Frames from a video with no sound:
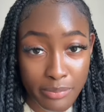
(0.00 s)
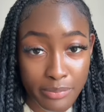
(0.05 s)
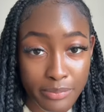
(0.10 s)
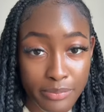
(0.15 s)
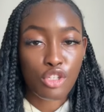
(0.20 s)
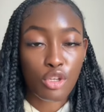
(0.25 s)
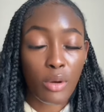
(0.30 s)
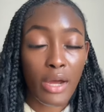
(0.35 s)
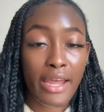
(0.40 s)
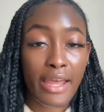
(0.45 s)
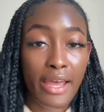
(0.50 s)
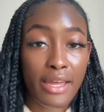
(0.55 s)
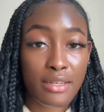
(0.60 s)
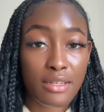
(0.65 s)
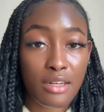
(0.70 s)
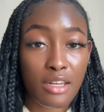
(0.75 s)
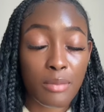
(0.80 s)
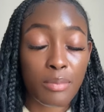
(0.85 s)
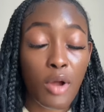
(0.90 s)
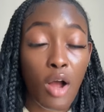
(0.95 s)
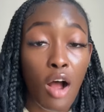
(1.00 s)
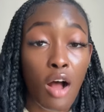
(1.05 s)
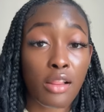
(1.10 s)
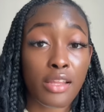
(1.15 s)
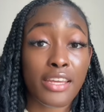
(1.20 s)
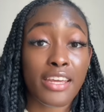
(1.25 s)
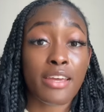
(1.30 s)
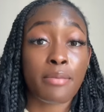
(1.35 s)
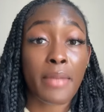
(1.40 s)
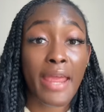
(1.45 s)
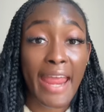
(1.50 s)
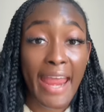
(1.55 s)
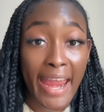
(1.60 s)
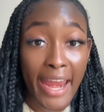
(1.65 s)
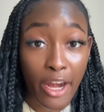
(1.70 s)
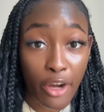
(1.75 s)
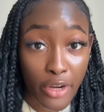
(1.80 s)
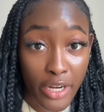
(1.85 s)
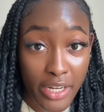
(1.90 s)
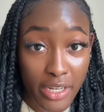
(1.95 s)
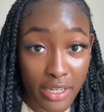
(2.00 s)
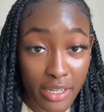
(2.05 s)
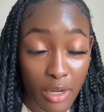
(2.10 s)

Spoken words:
So I ended up calling him Eric,